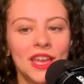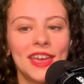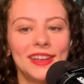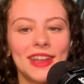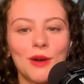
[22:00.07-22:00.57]

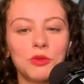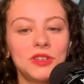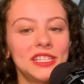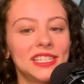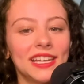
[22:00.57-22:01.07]
Now, I would
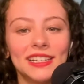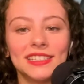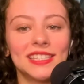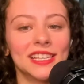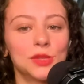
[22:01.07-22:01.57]
need to get
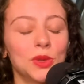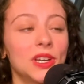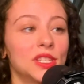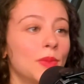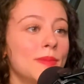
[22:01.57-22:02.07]
into this
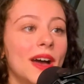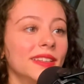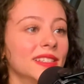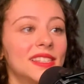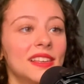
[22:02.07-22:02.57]
because my mind is